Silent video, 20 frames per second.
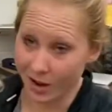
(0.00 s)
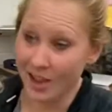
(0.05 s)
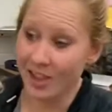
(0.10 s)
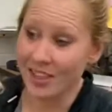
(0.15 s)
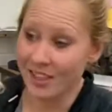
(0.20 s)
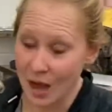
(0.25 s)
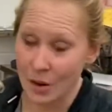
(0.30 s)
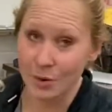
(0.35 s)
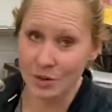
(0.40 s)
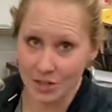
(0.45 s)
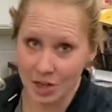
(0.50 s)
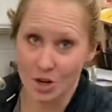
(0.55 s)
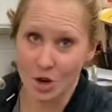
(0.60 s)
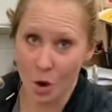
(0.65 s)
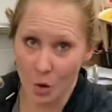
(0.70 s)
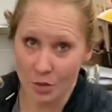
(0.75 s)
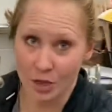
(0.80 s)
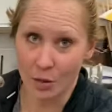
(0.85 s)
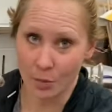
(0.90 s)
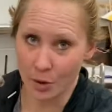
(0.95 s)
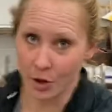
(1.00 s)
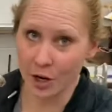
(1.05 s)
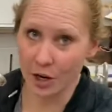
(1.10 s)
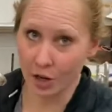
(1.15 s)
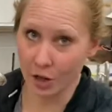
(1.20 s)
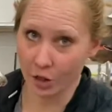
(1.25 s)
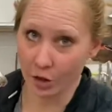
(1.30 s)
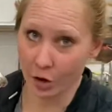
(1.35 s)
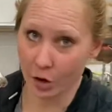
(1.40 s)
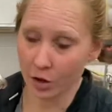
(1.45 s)
That was a note that we're gonna
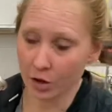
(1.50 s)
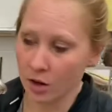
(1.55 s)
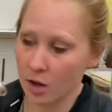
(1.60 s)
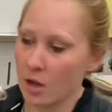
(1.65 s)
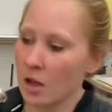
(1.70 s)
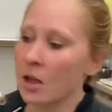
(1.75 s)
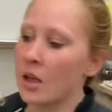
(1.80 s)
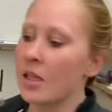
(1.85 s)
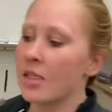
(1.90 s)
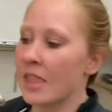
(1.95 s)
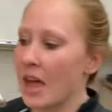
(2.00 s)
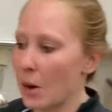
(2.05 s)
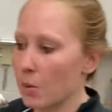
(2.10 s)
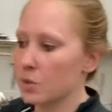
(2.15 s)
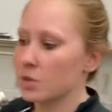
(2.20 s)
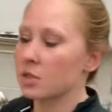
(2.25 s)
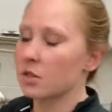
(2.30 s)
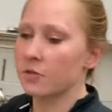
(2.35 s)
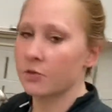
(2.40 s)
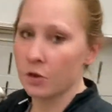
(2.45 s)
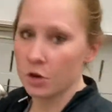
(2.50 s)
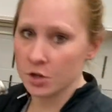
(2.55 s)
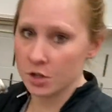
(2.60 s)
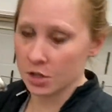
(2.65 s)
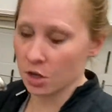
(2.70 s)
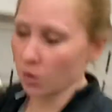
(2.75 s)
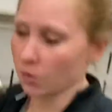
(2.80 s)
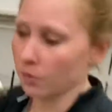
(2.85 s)
learn. That was the first note.